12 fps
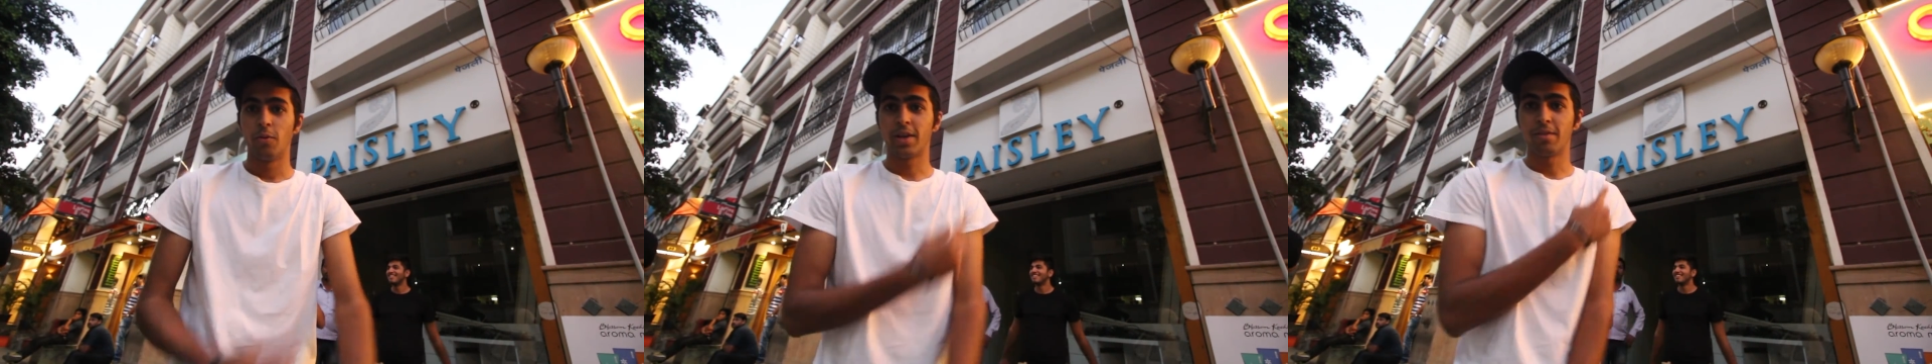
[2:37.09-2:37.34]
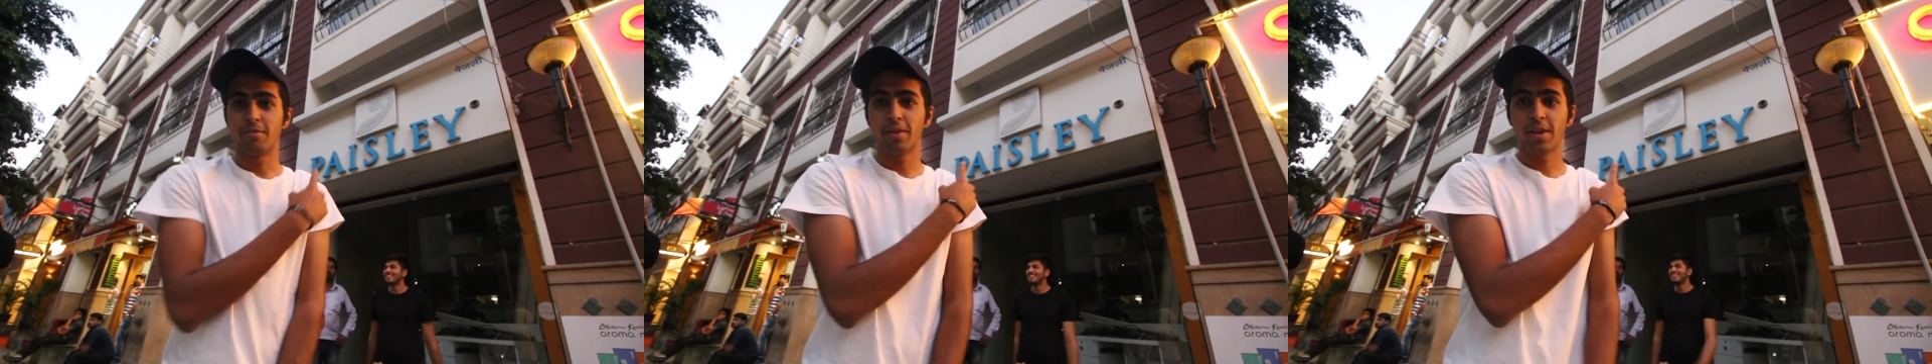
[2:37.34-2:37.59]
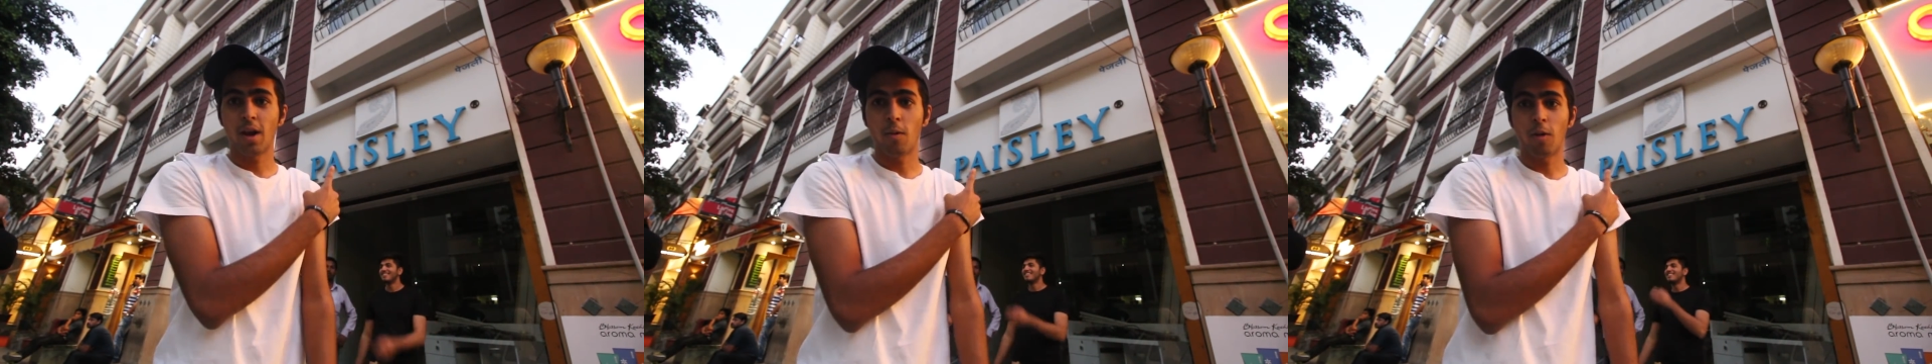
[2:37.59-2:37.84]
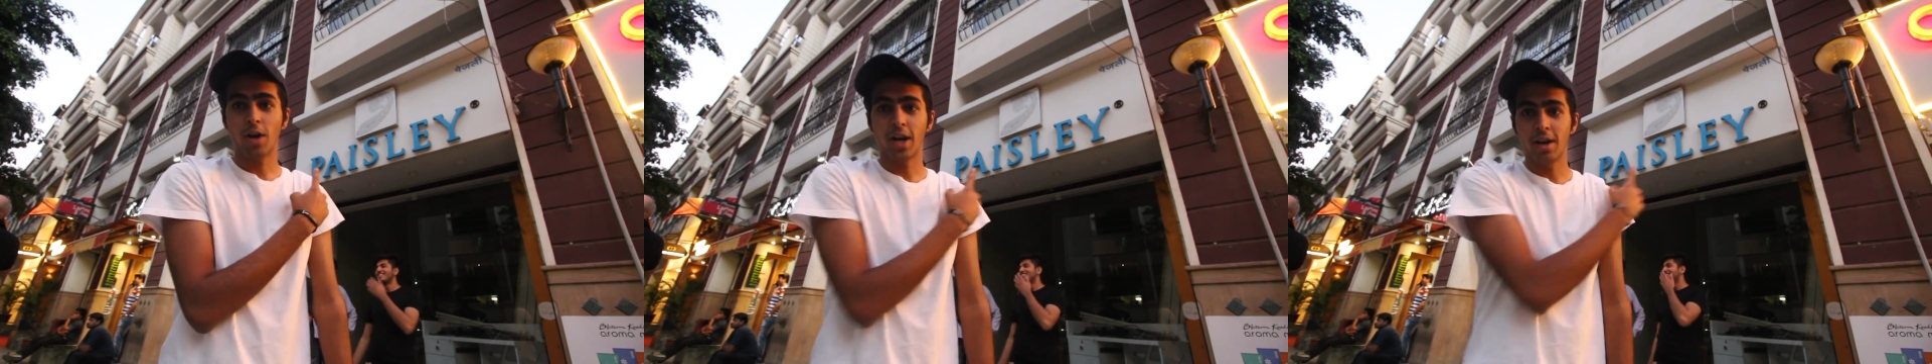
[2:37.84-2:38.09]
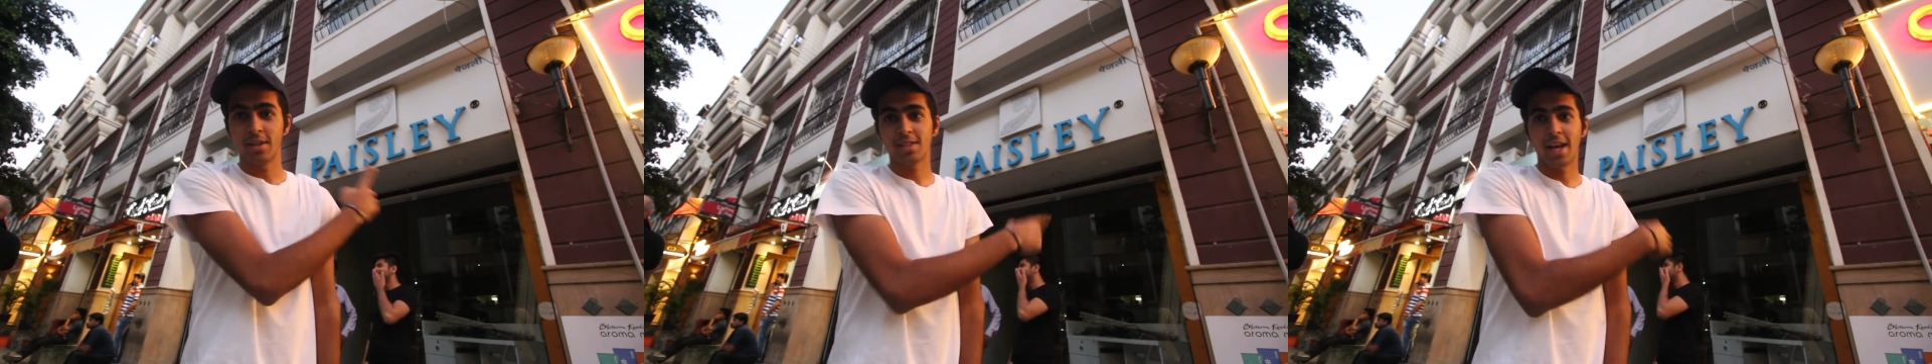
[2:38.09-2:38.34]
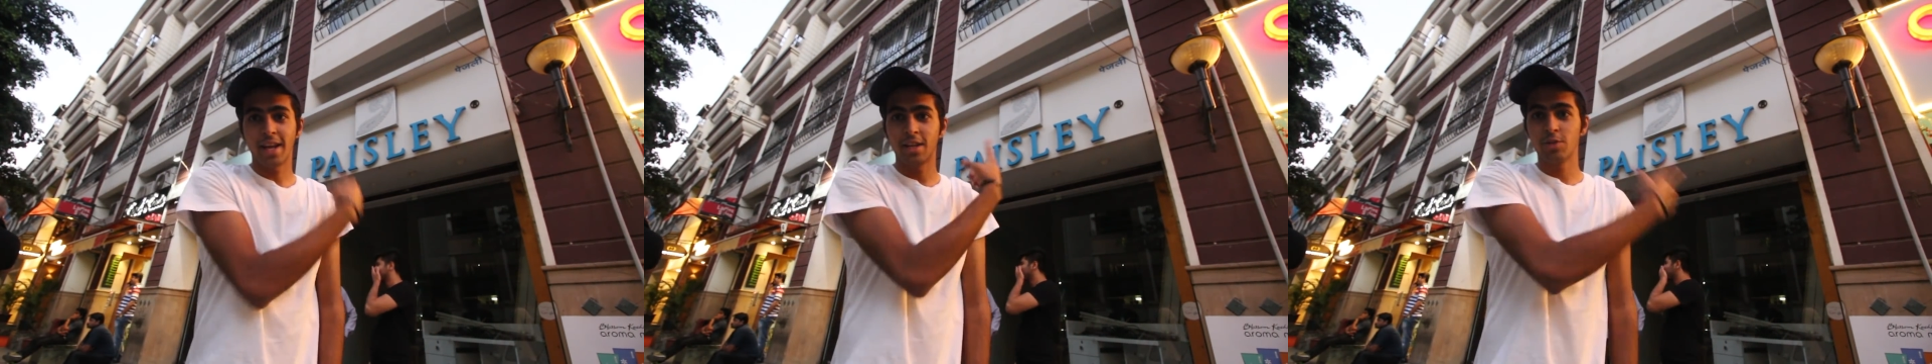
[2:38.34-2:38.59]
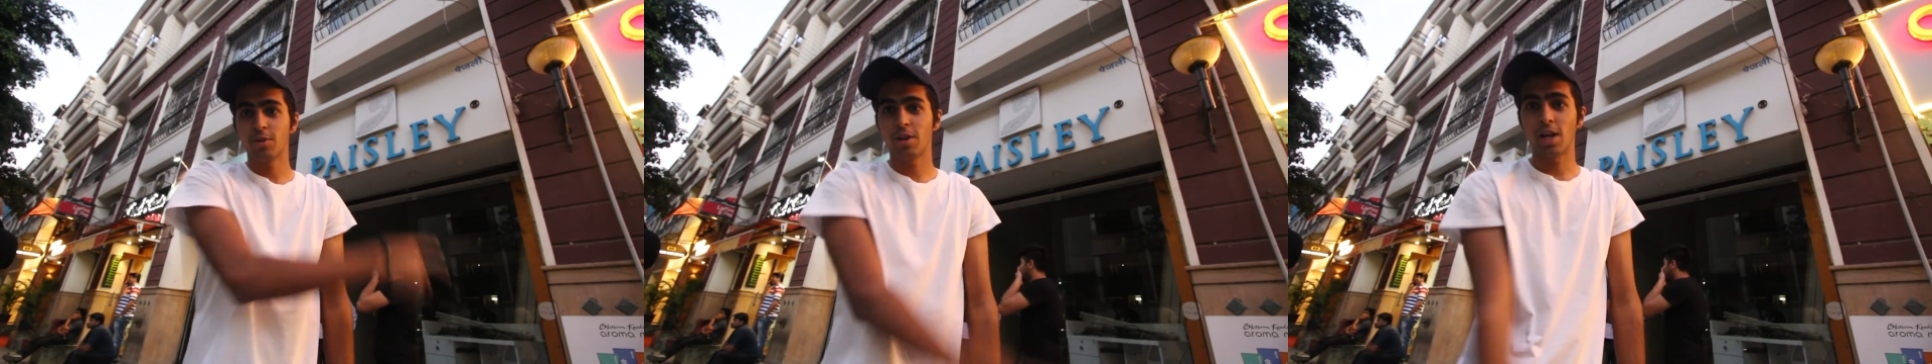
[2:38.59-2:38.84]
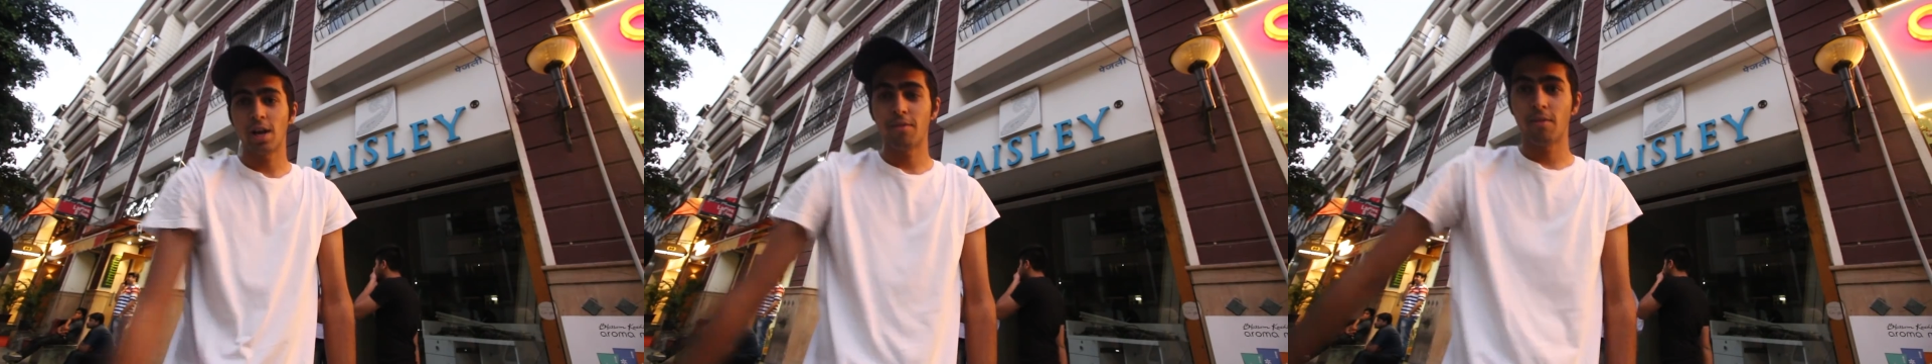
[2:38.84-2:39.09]
we can figure out what kind of signage we're
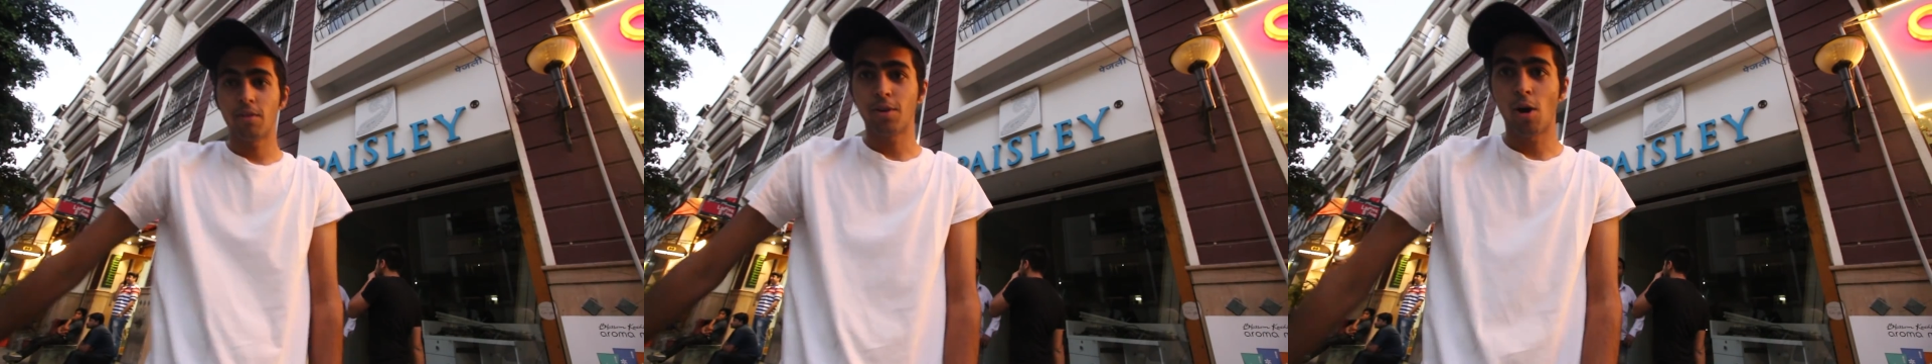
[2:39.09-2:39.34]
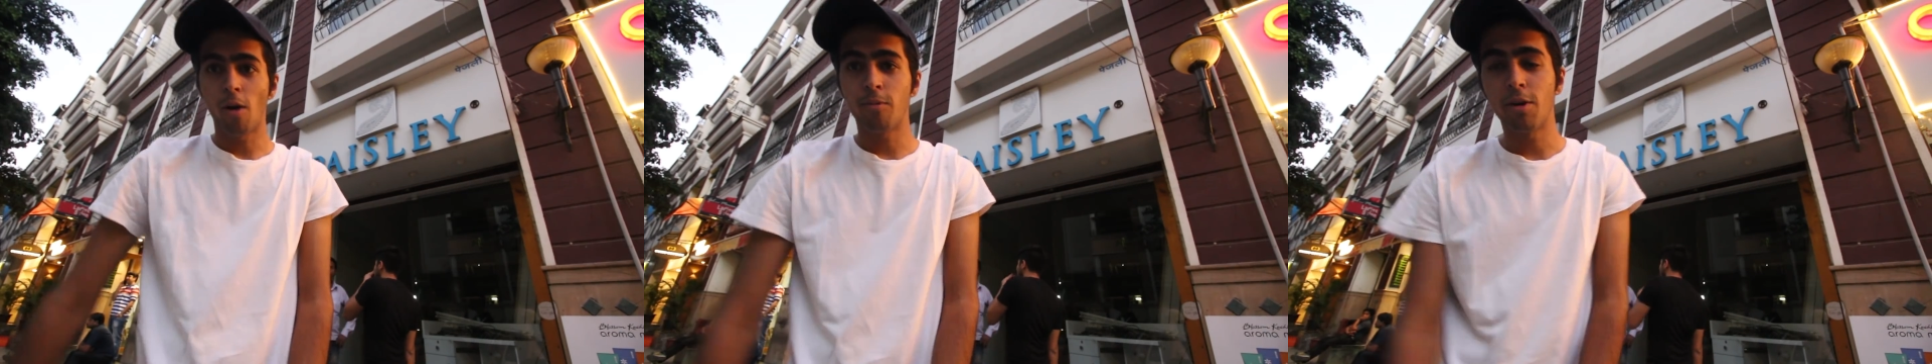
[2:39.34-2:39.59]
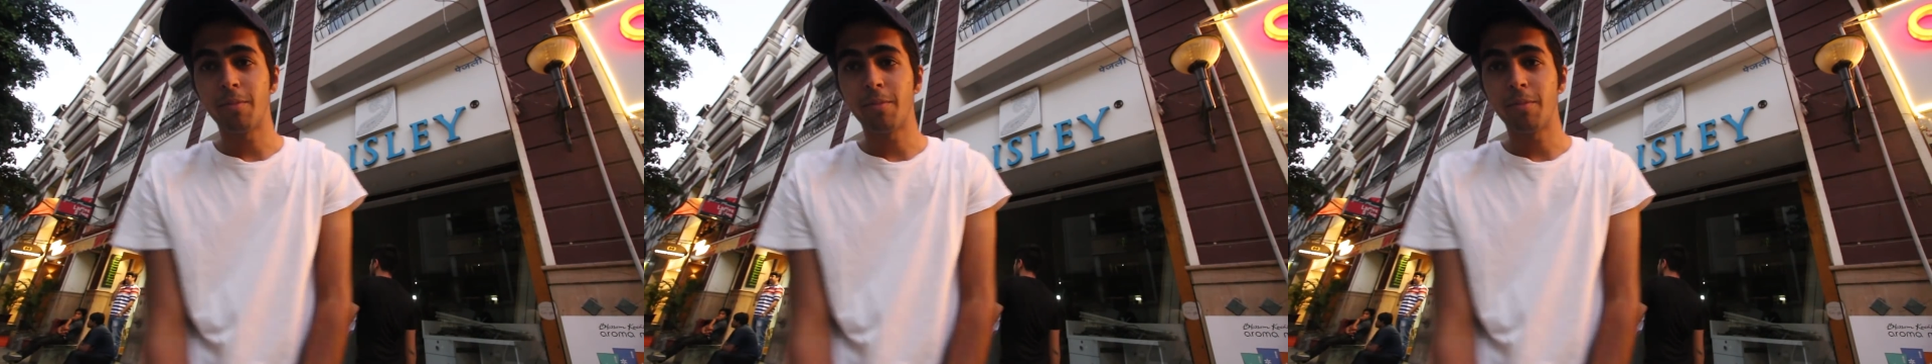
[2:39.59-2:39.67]
going to have on the top,